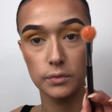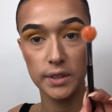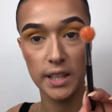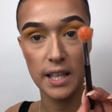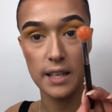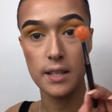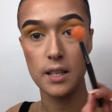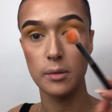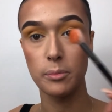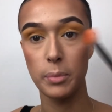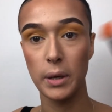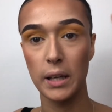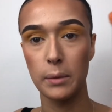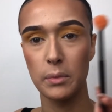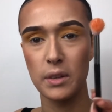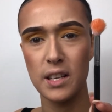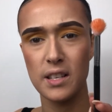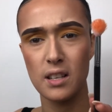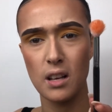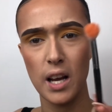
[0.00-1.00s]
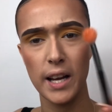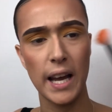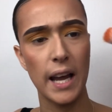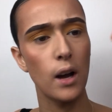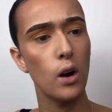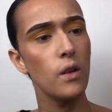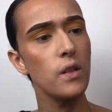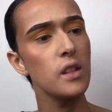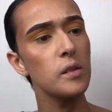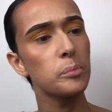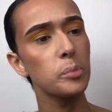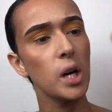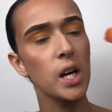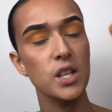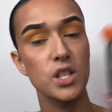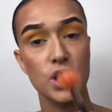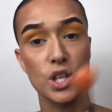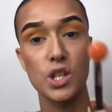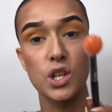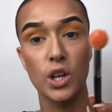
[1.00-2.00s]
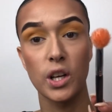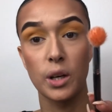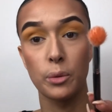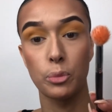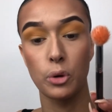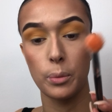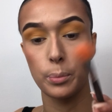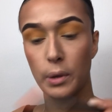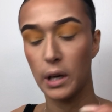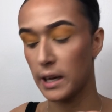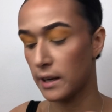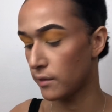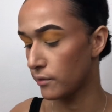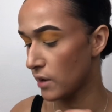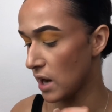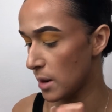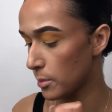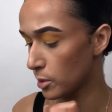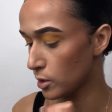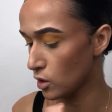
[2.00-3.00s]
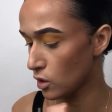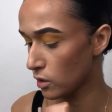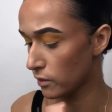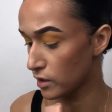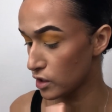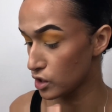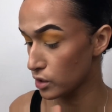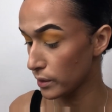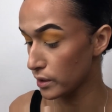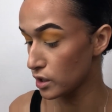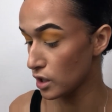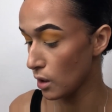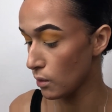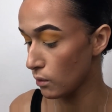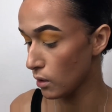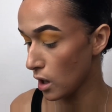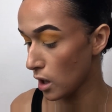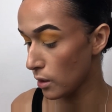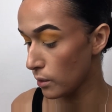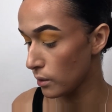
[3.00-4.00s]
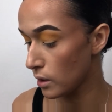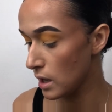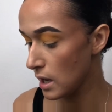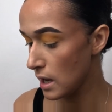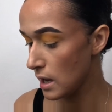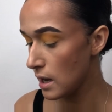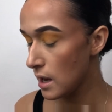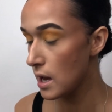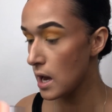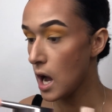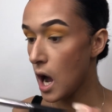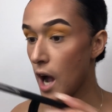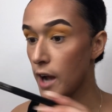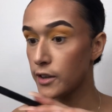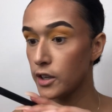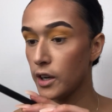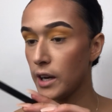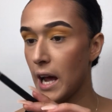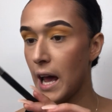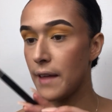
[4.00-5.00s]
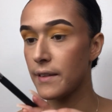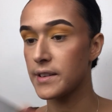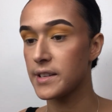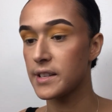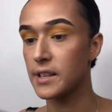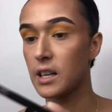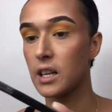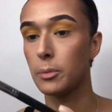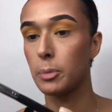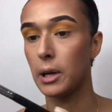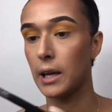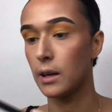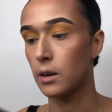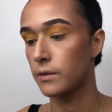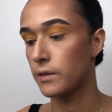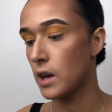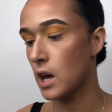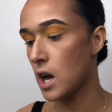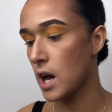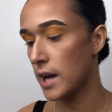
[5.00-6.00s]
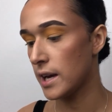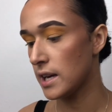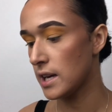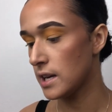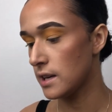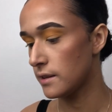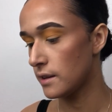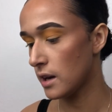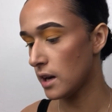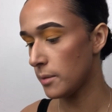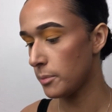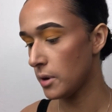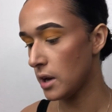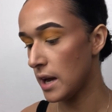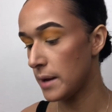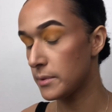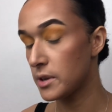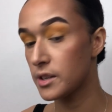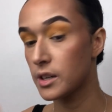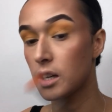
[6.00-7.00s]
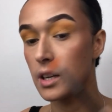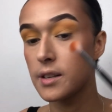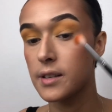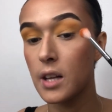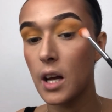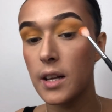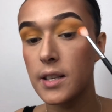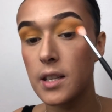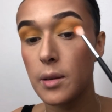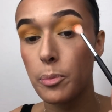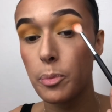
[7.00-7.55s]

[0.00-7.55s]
Decent pigment. This, okay, on the brush is looking proper like a vibrant orange. I don't know how this is going to play on the eye either, but I'm just going to start to